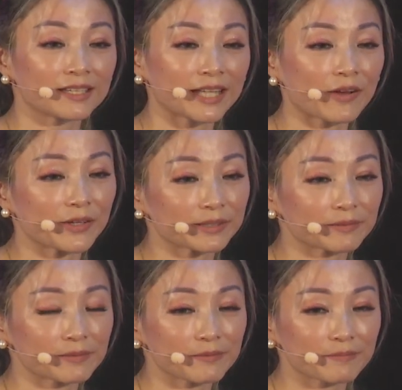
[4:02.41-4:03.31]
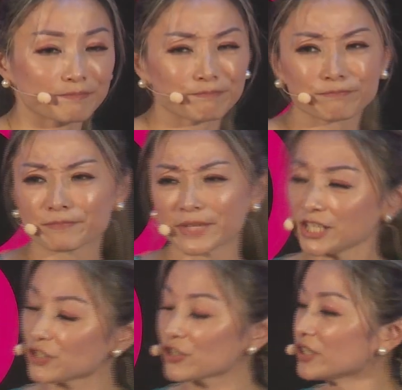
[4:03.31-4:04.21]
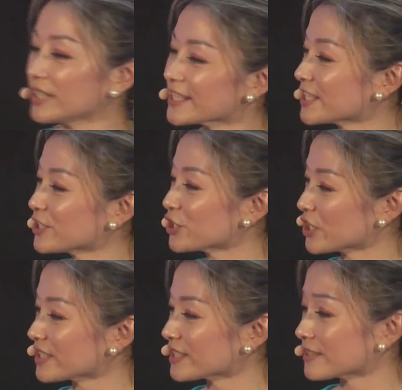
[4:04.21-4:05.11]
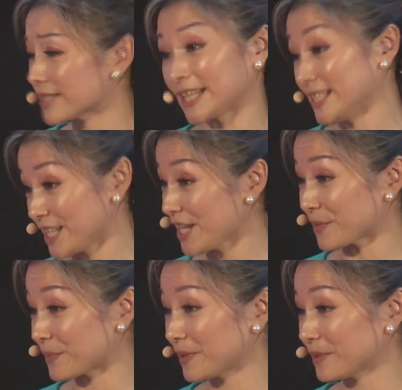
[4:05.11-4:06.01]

Now, estrogen isn't just skin deep.